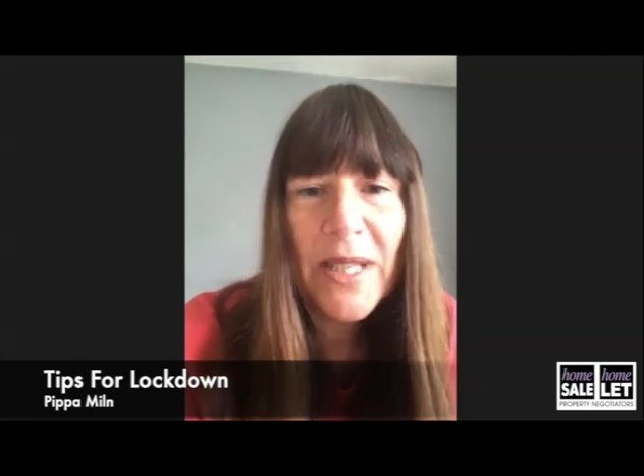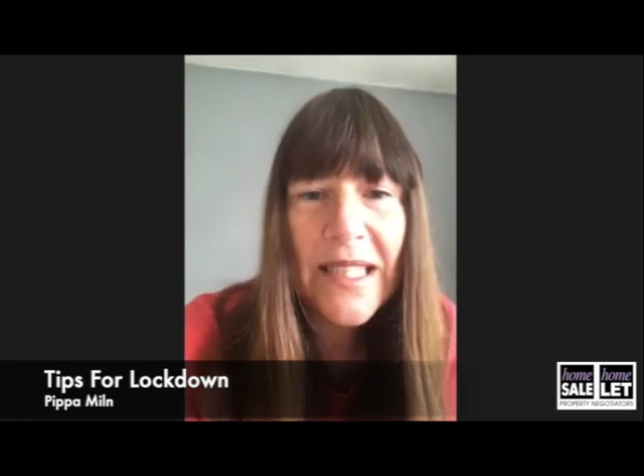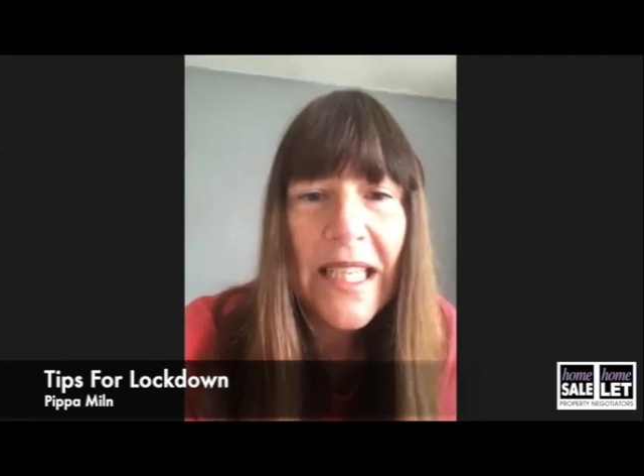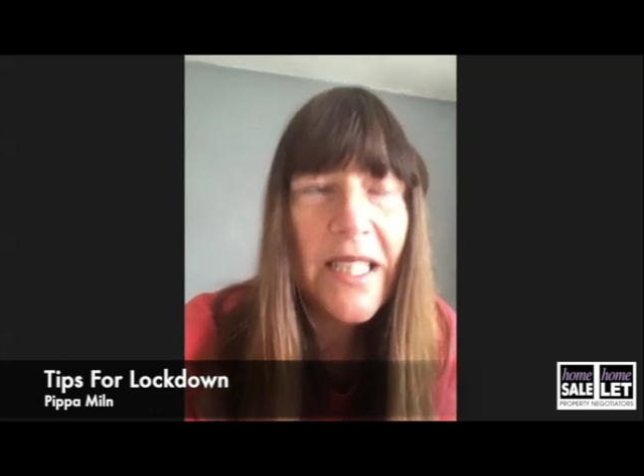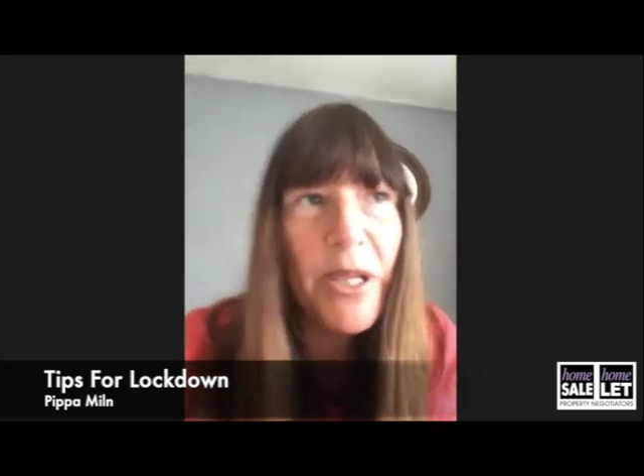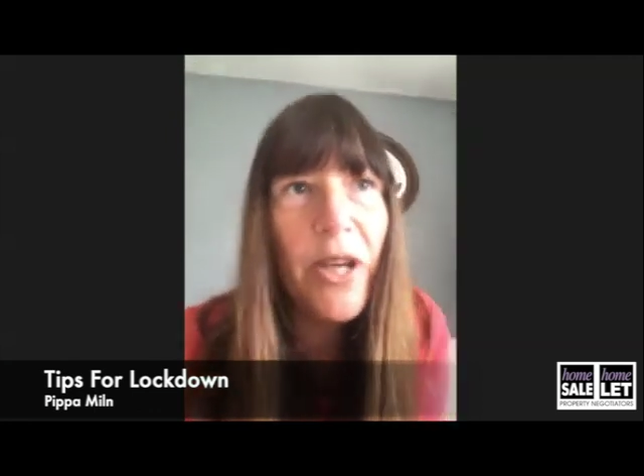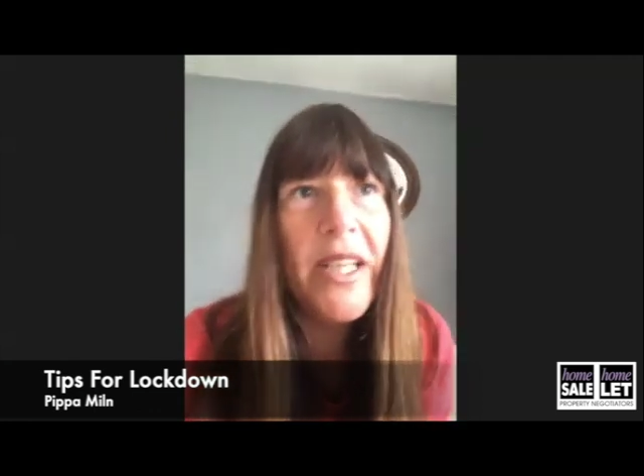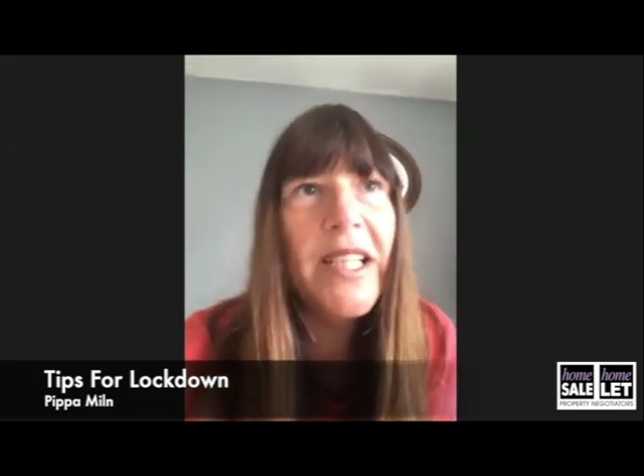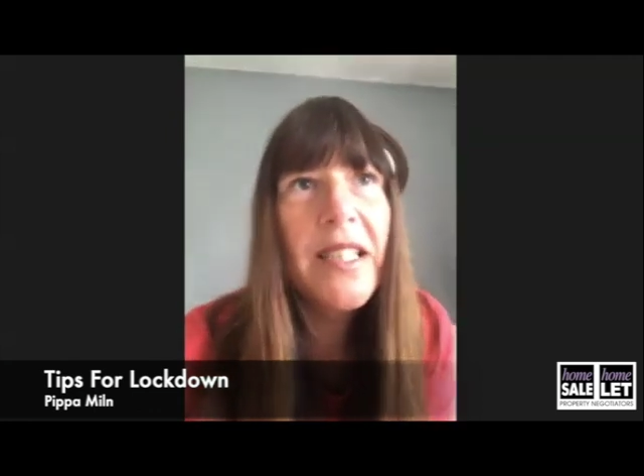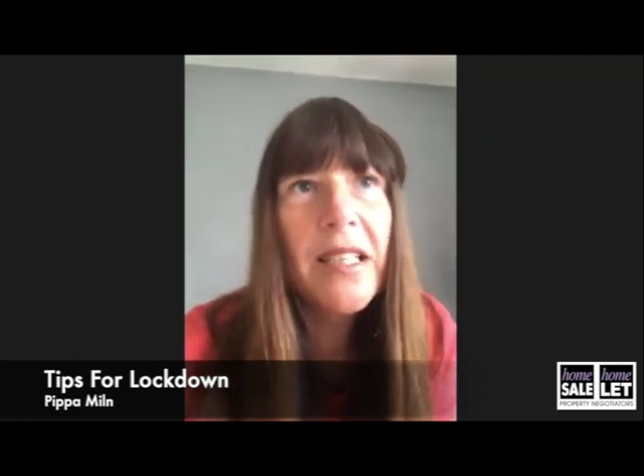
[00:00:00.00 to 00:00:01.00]
because let's be
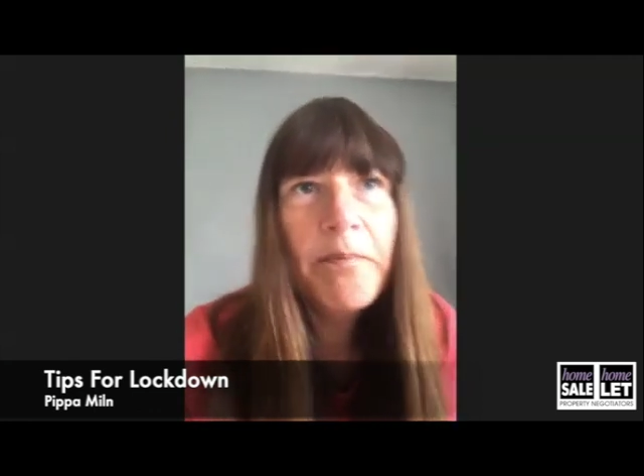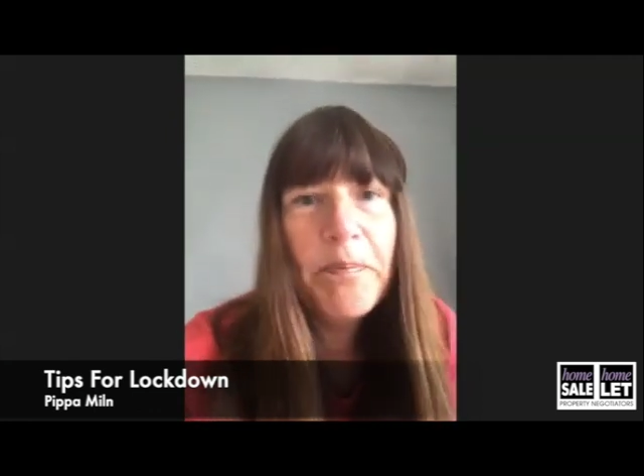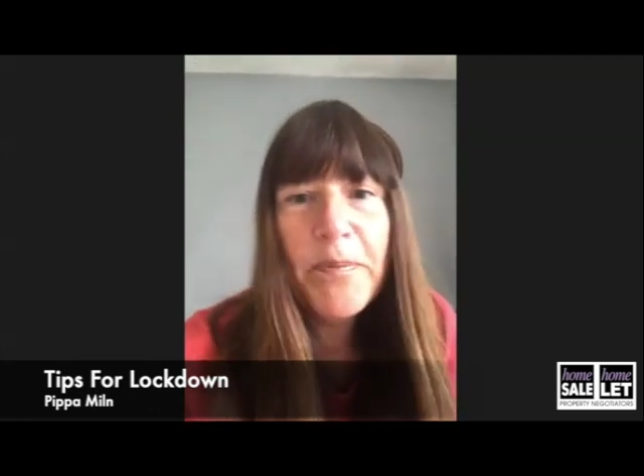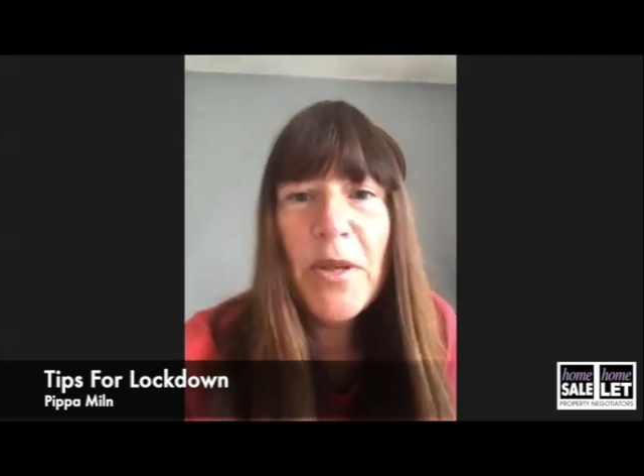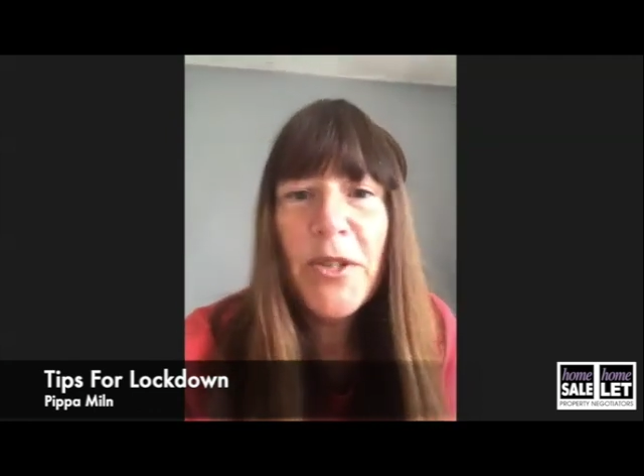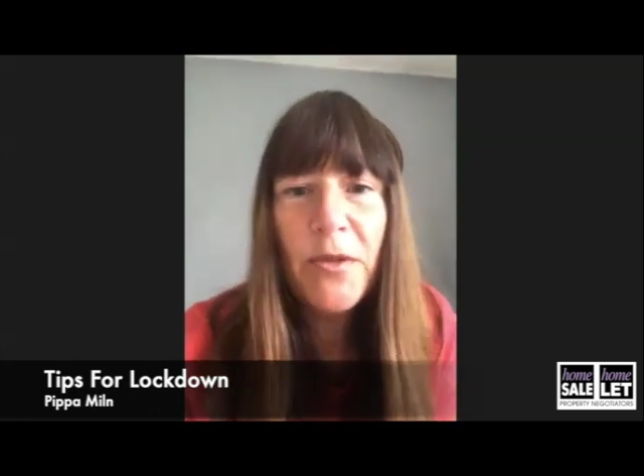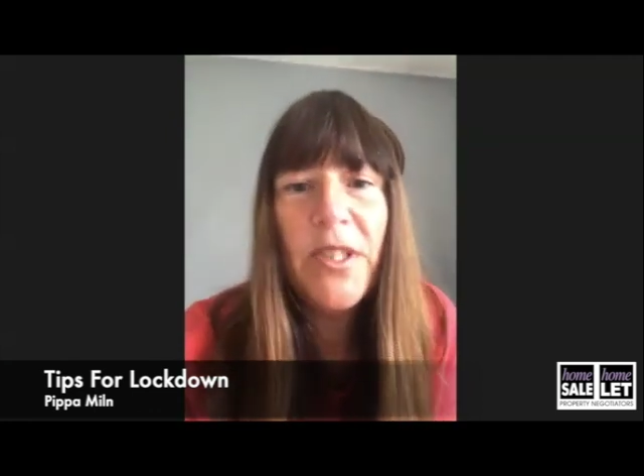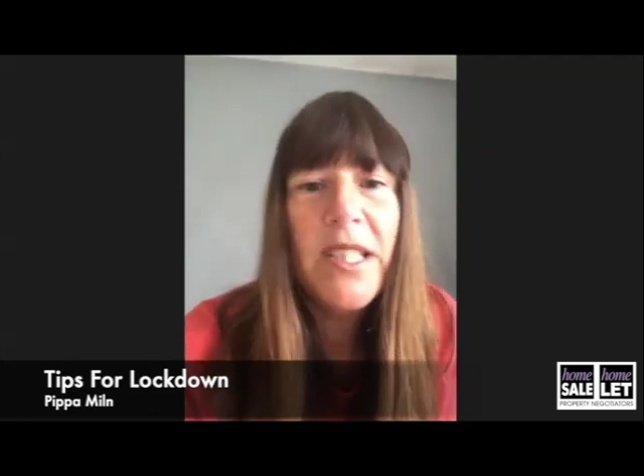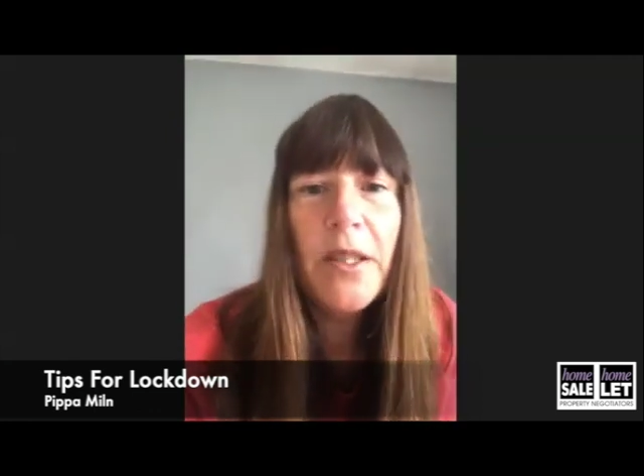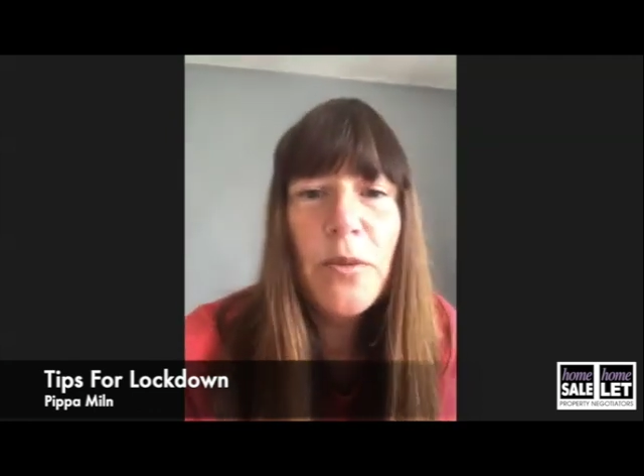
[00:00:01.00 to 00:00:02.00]
honest, most of
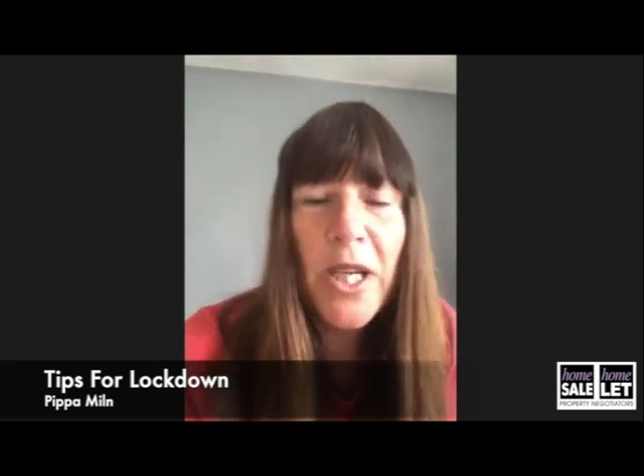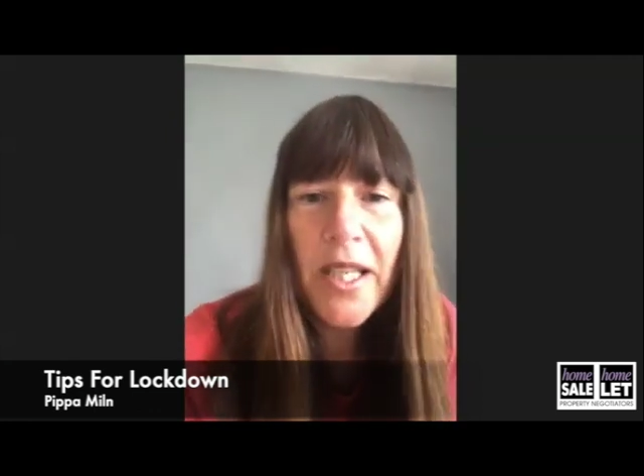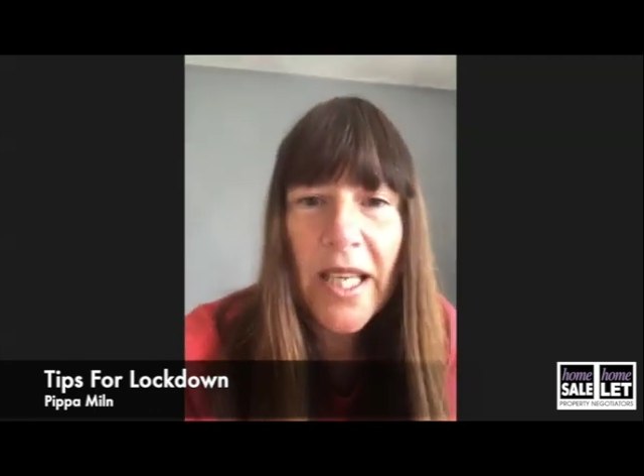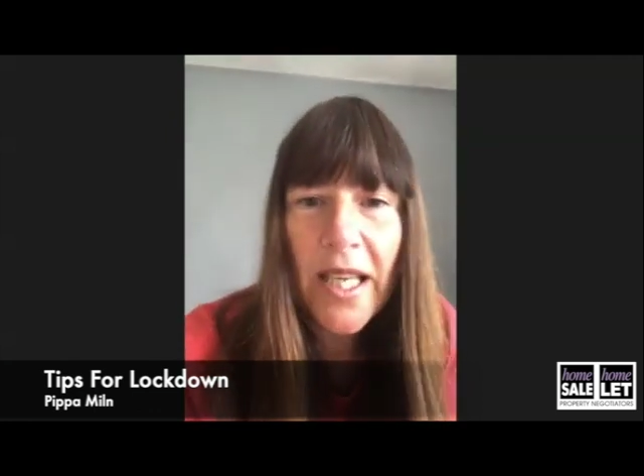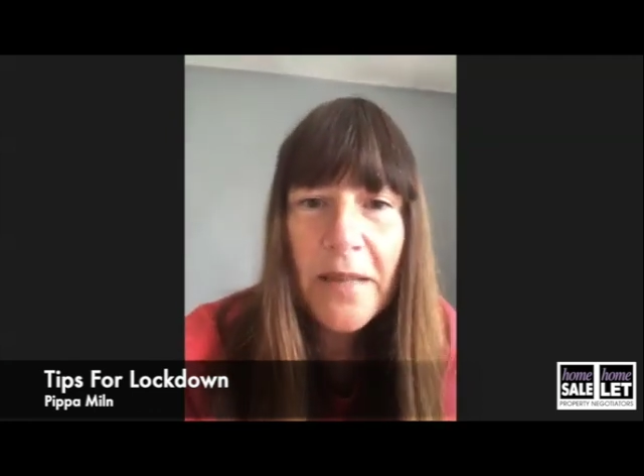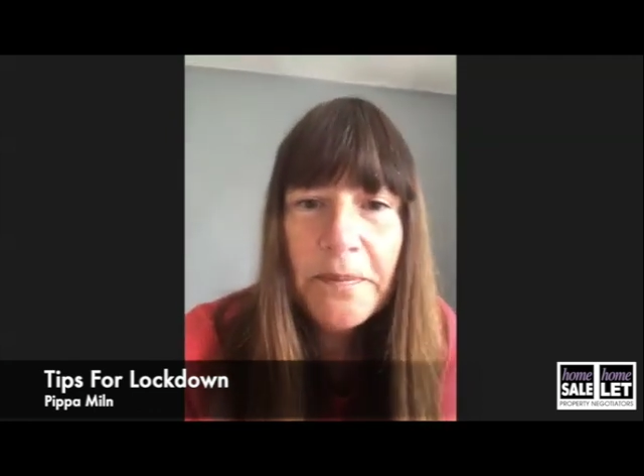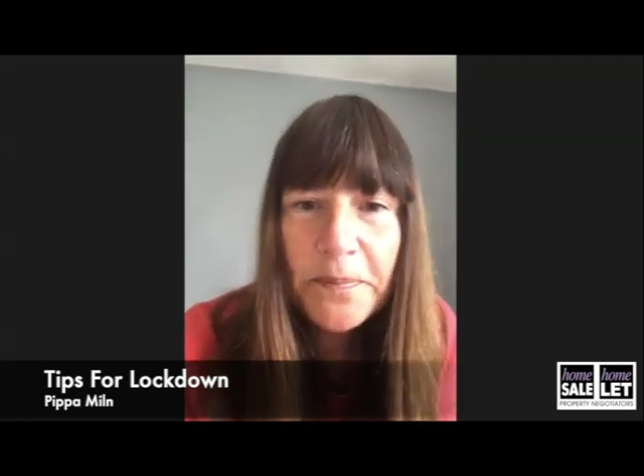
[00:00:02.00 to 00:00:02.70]
us are still working,